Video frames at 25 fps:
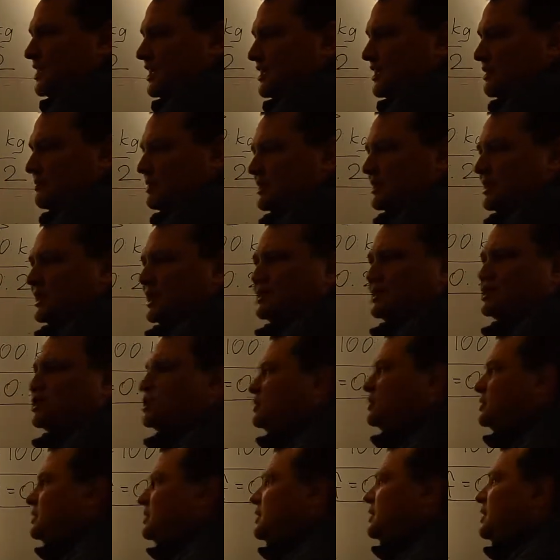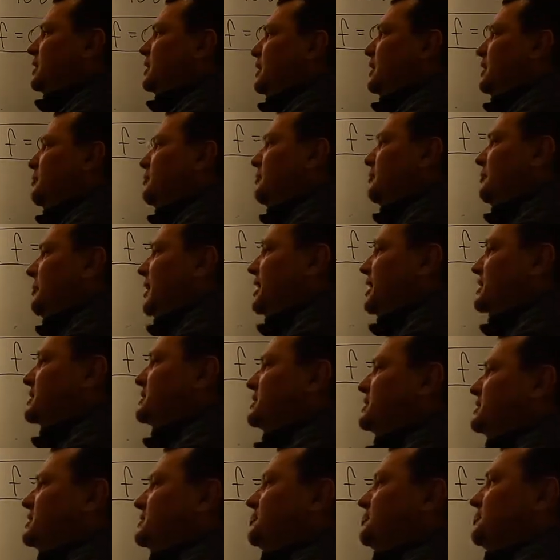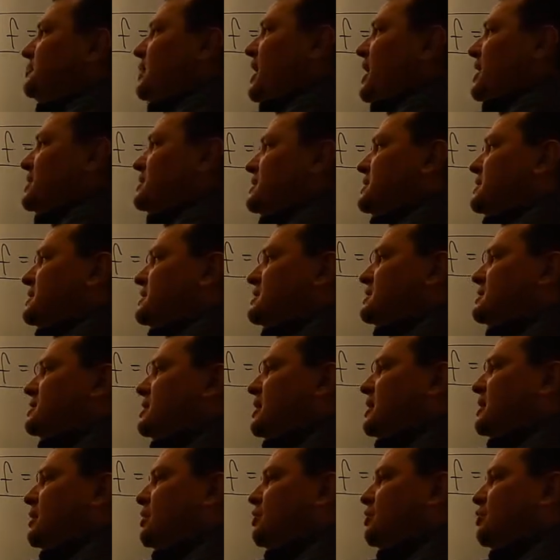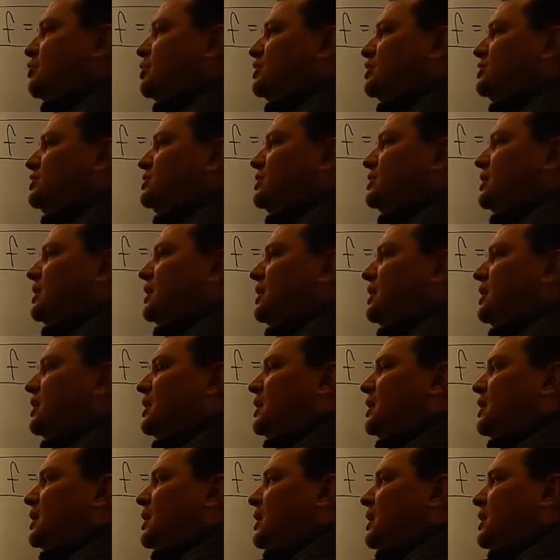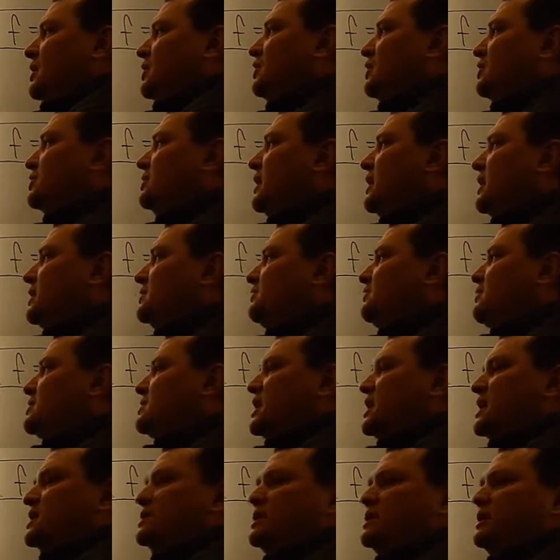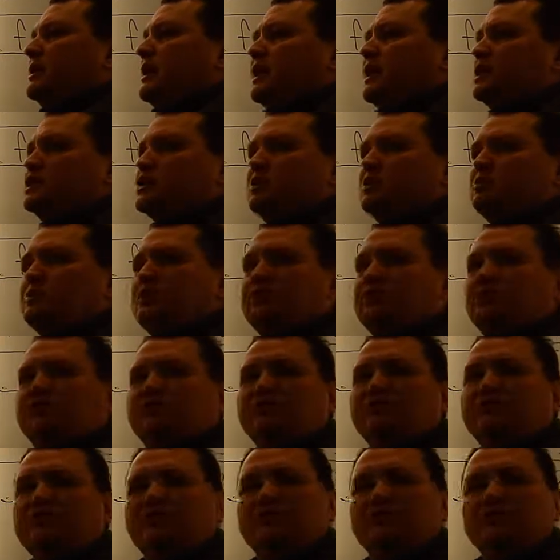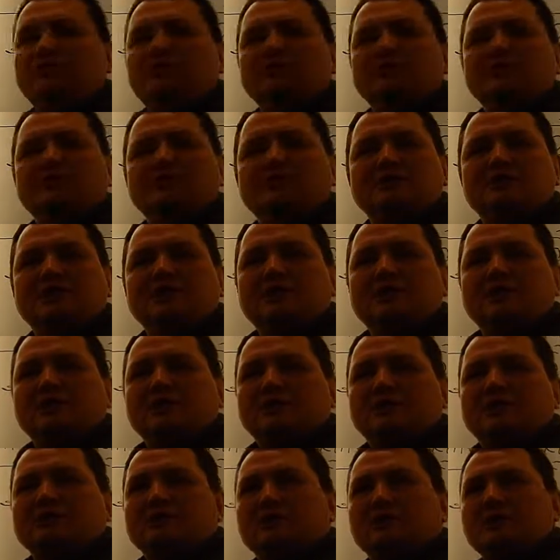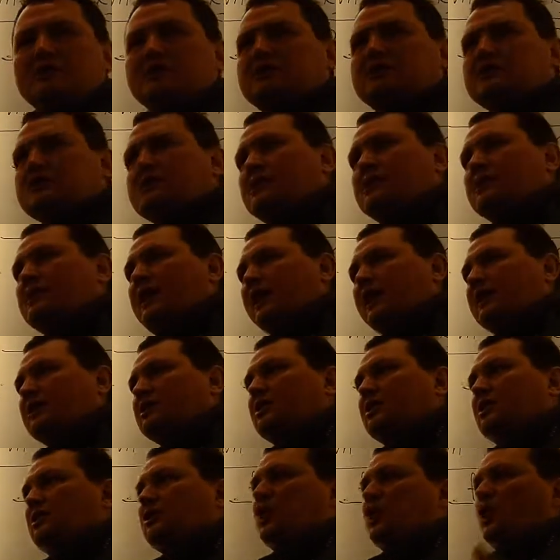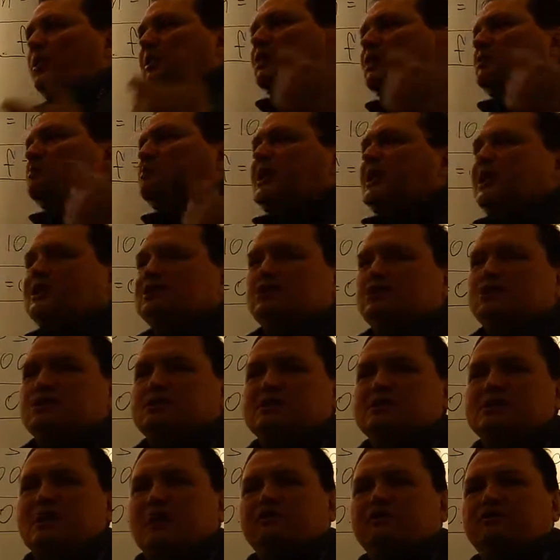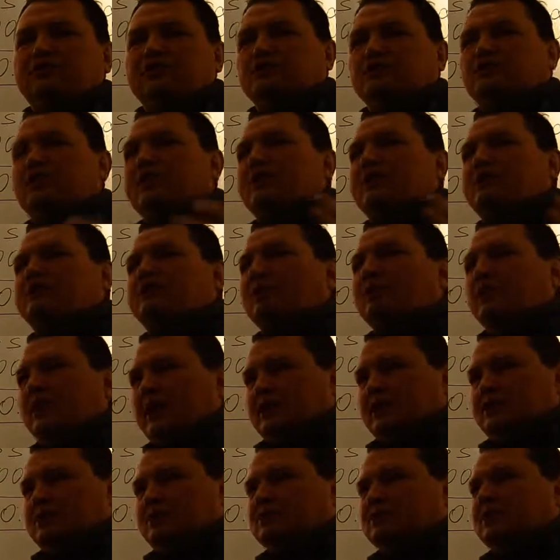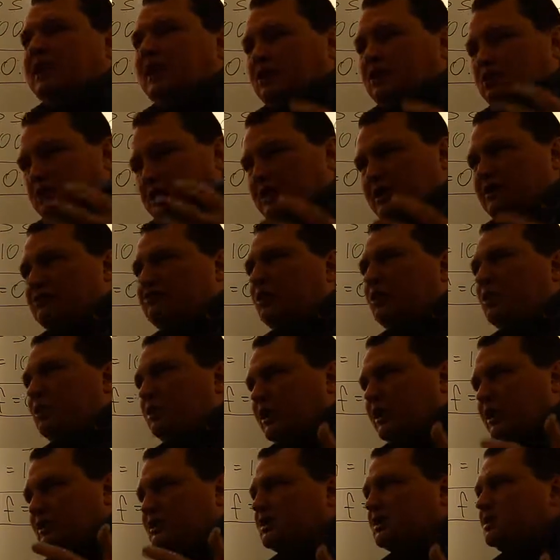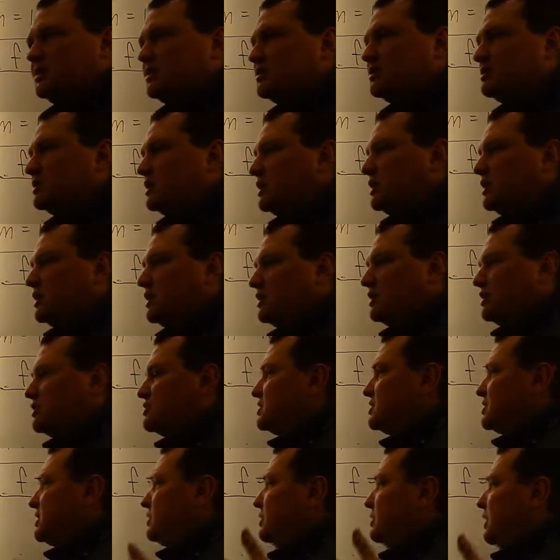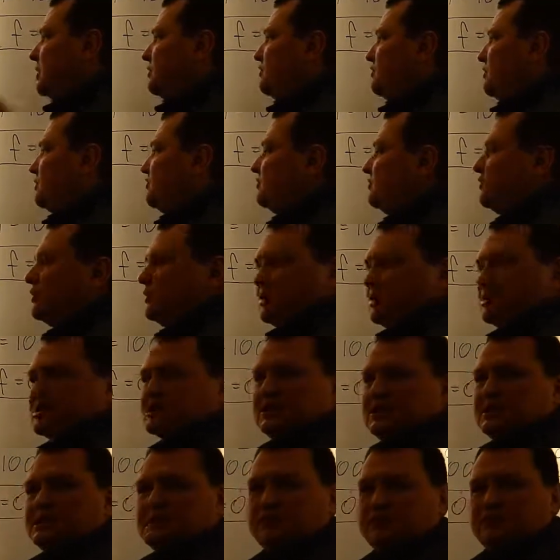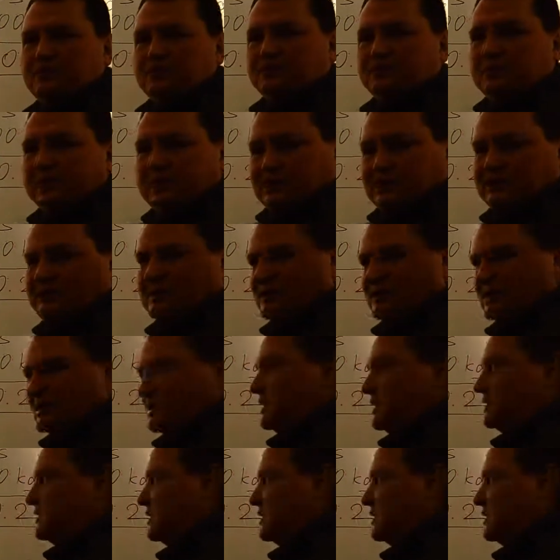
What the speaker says: but actually mass would connect this acceleration with force. It's like going back to stuff that we have already done. We have already considered the forces, the masses,